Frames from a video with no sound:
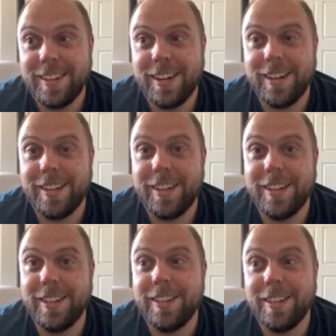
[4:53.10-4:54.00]
On
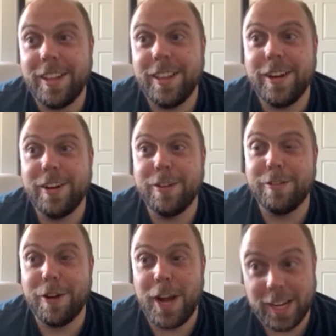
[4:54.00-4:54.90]
their own
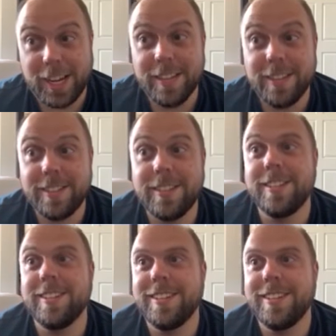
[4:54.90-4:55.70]
rockets.